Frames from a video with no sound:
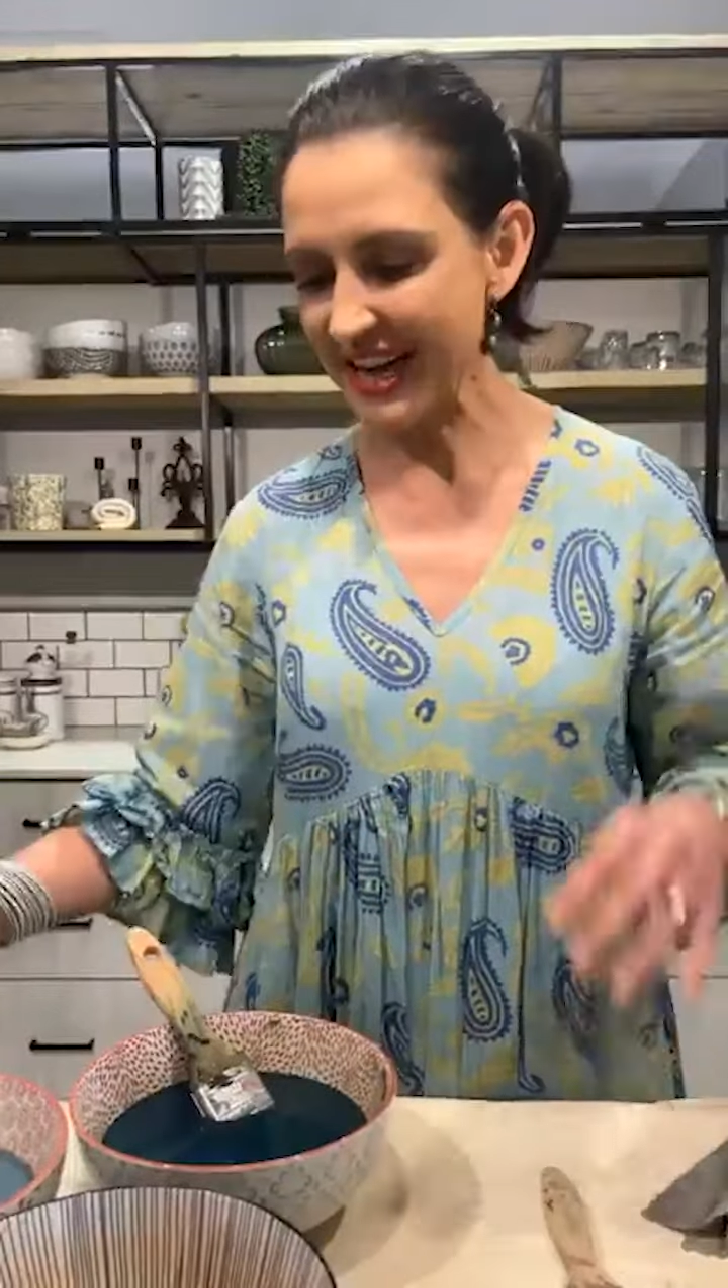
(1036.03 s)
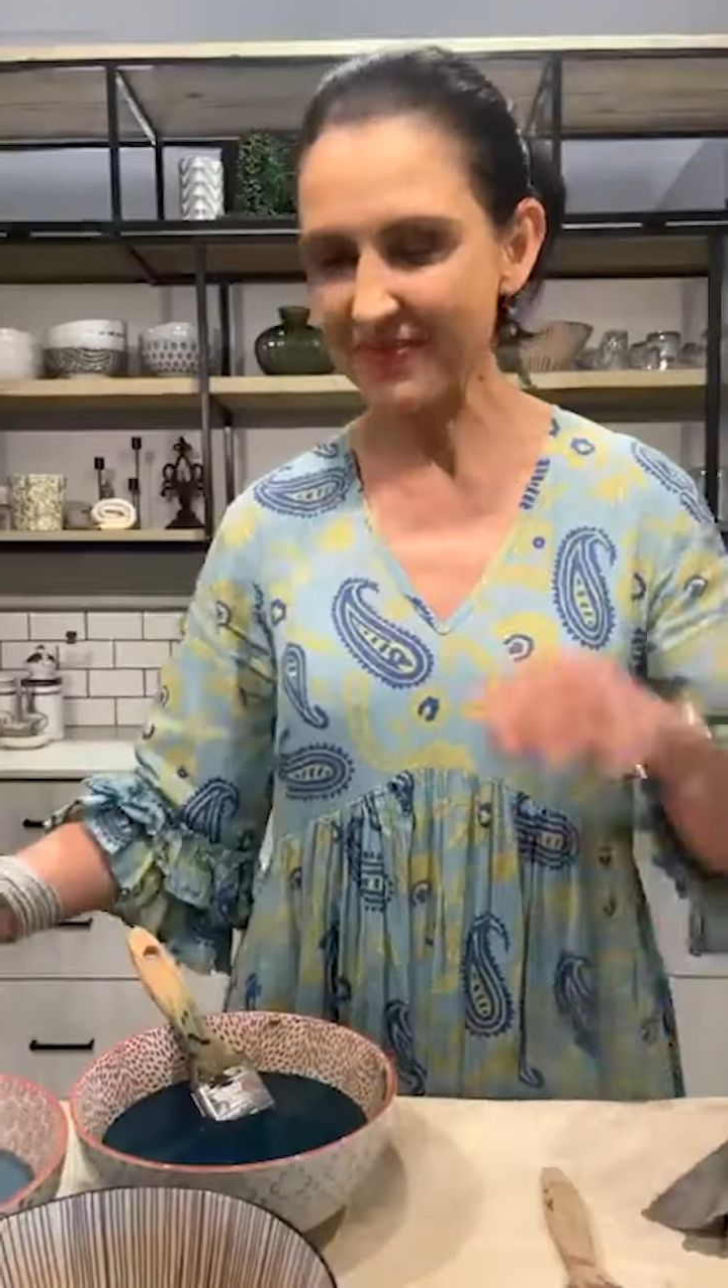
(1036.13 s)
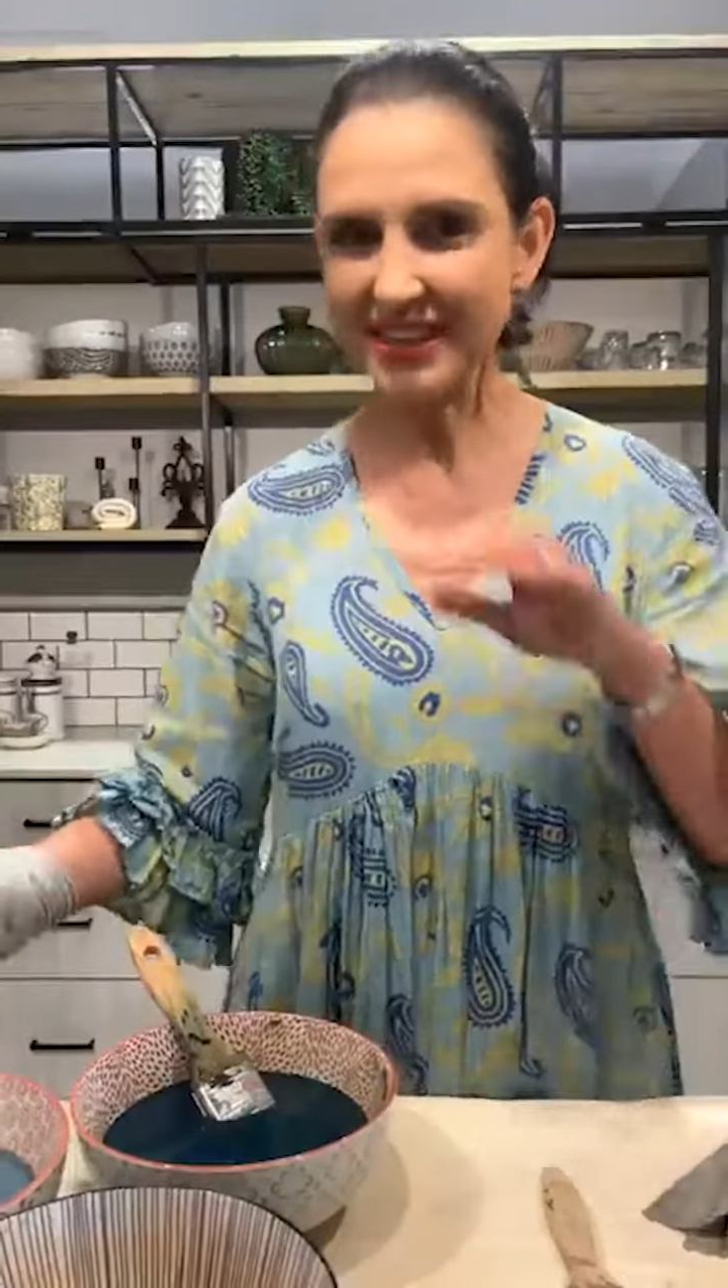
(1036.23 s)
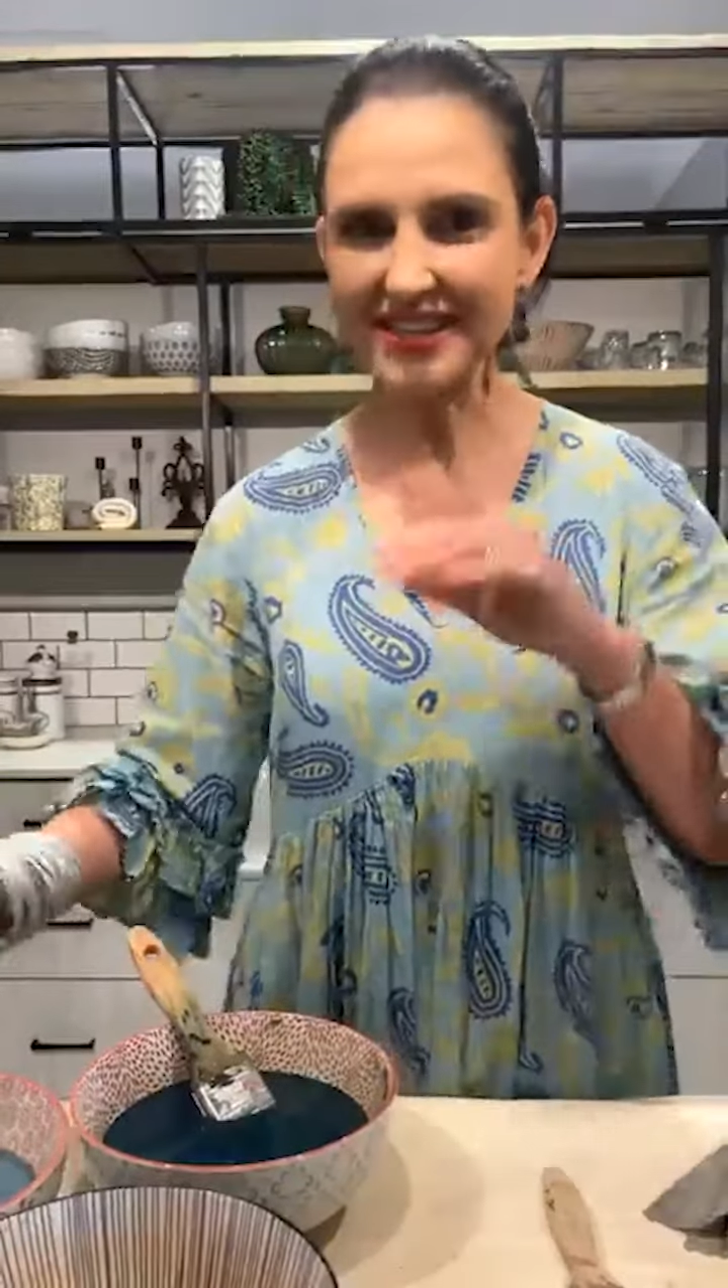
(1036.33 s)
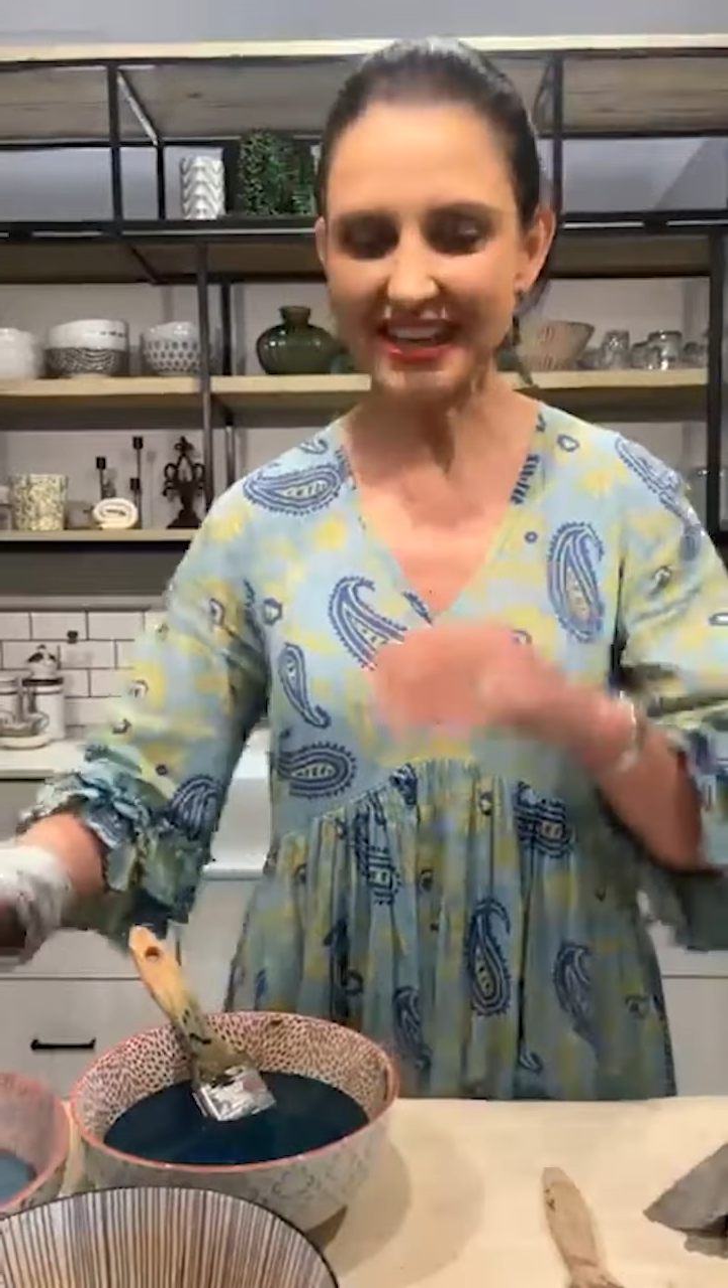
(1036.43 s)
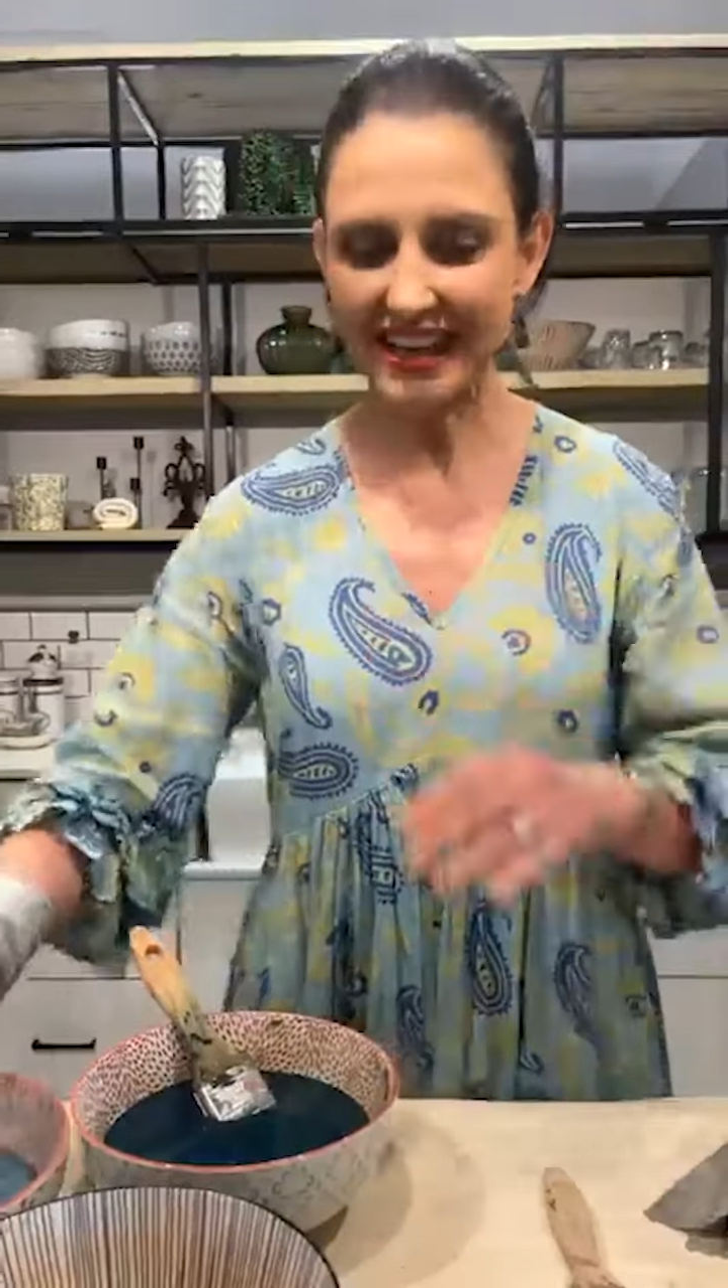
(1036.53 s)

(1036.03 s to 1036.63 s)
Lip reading: napkins